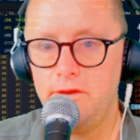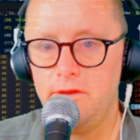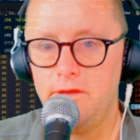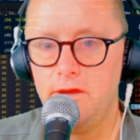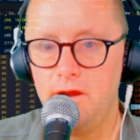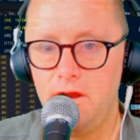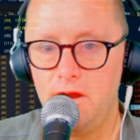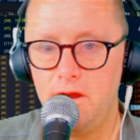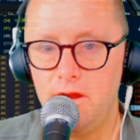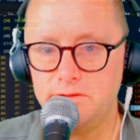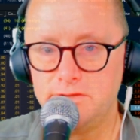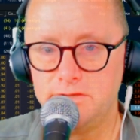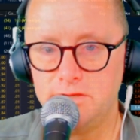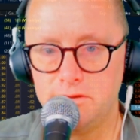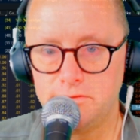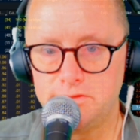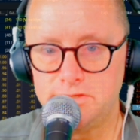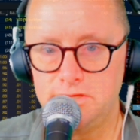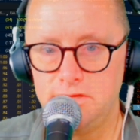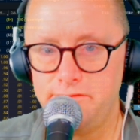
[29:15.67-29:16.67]

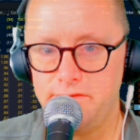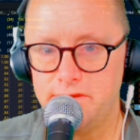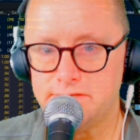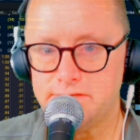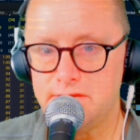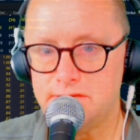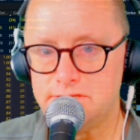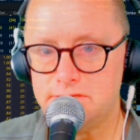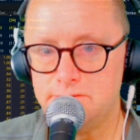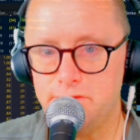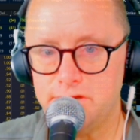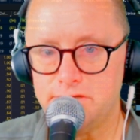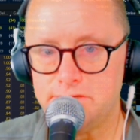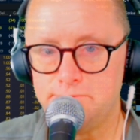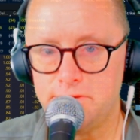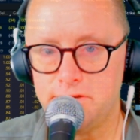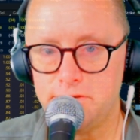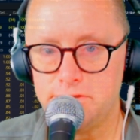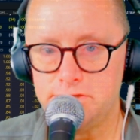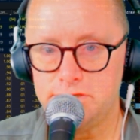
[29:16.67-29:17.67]
TVIX has a much
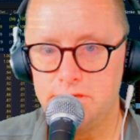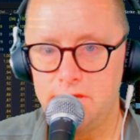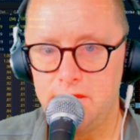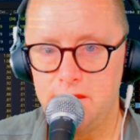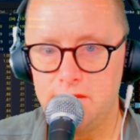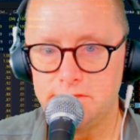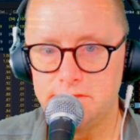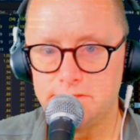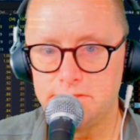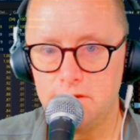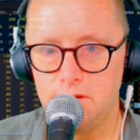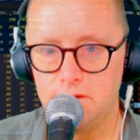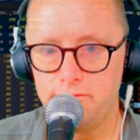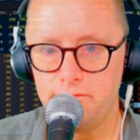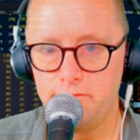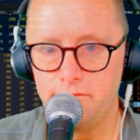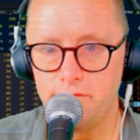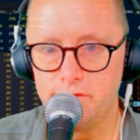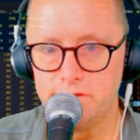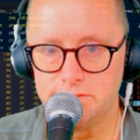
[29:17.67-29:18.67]
better chance of
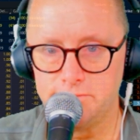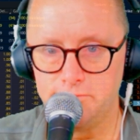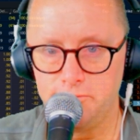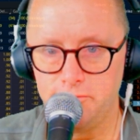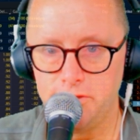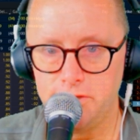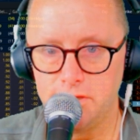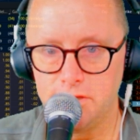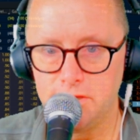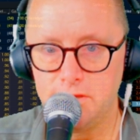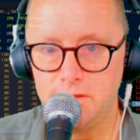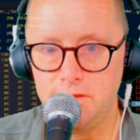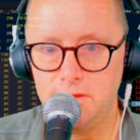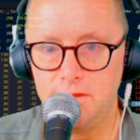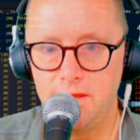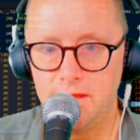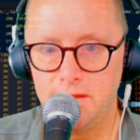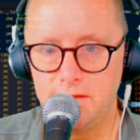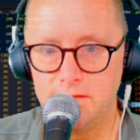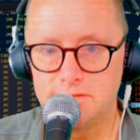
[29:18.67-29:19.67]
reverse splitting
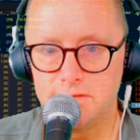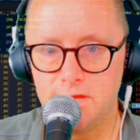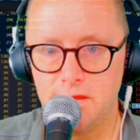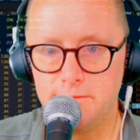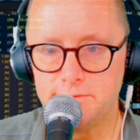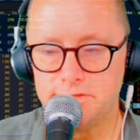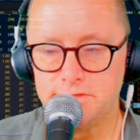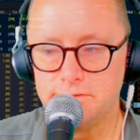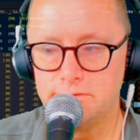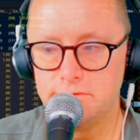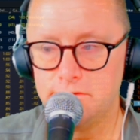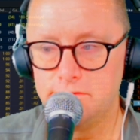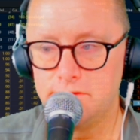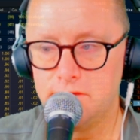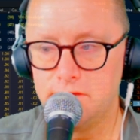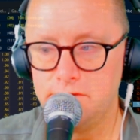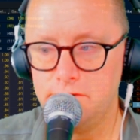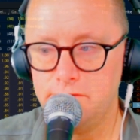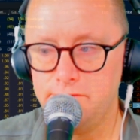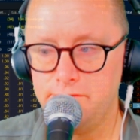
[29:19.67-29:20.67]
anytime soon
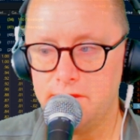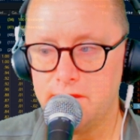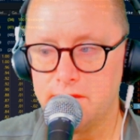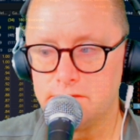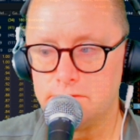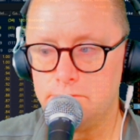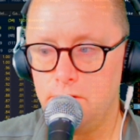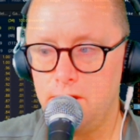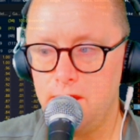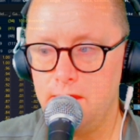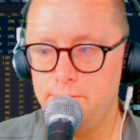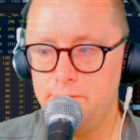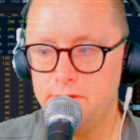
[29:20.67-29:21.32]
than UVXY,